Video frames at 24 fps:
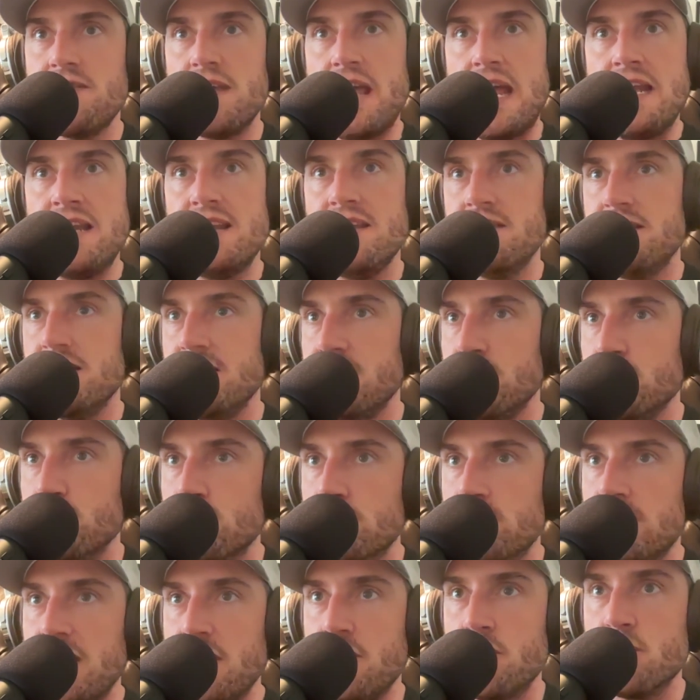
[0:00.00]
Anything
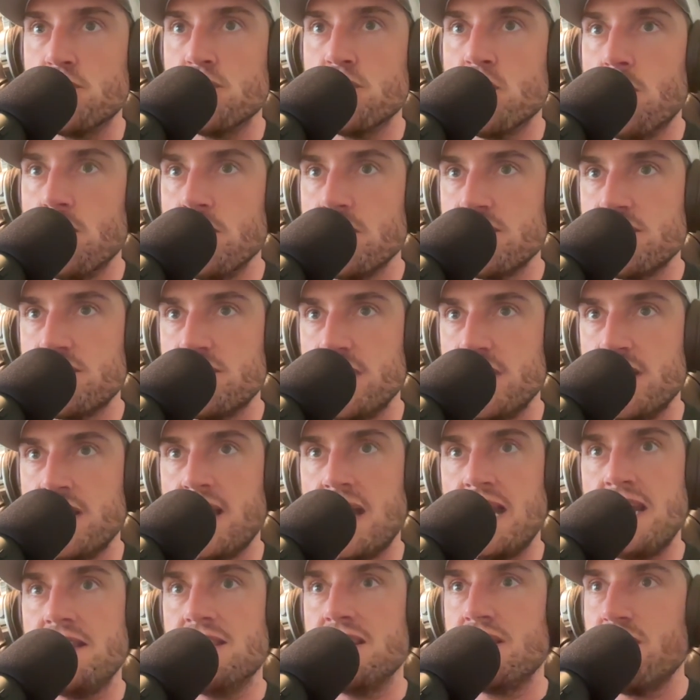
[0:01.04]
that you're noticing?
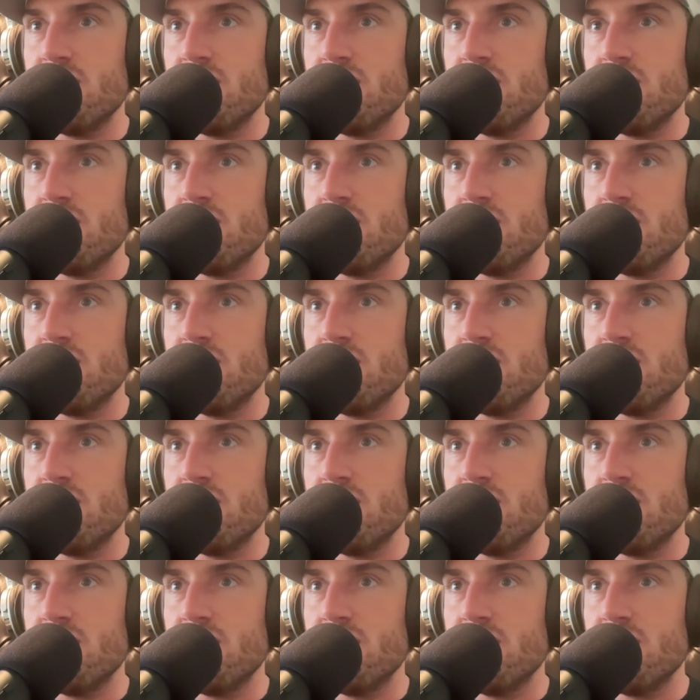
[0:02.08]
Anything you